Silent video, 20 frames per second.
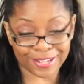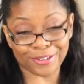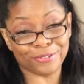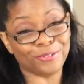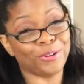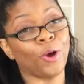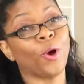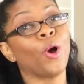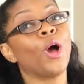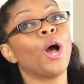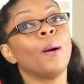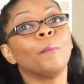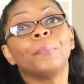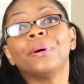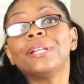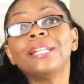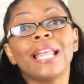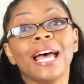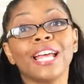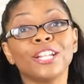I don't know,
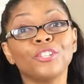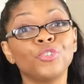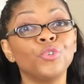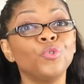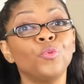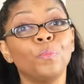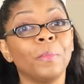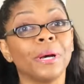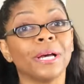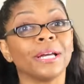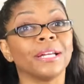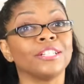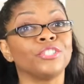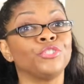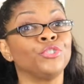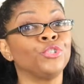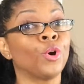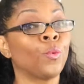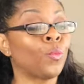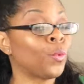but not too much.
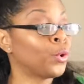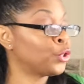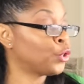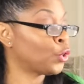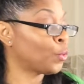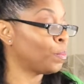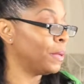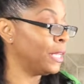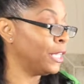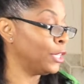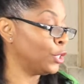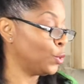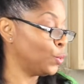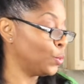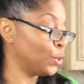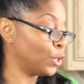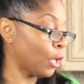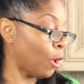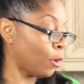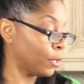You don't want your meat too
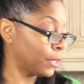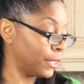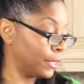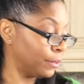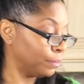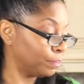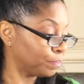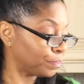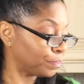salty.